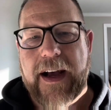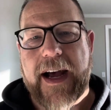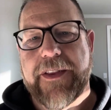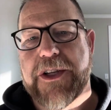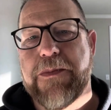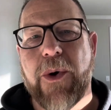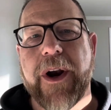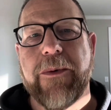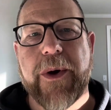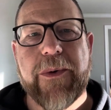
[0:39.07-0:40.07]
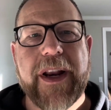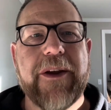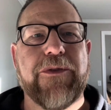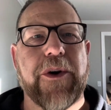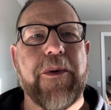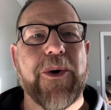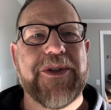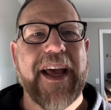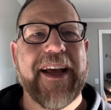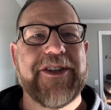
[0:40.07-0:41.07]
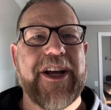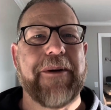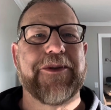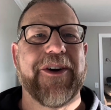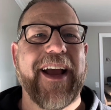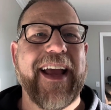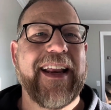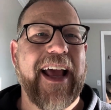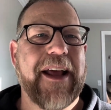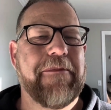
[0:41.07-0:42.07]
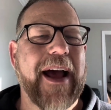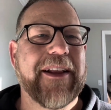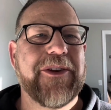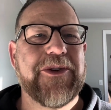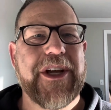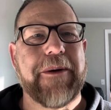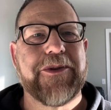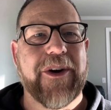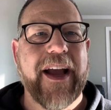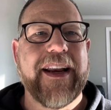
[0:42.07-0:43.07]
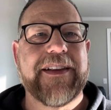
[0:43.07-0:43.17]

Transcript: This morning we're reading from Hosea chapter 8 and Matthew chapter 8.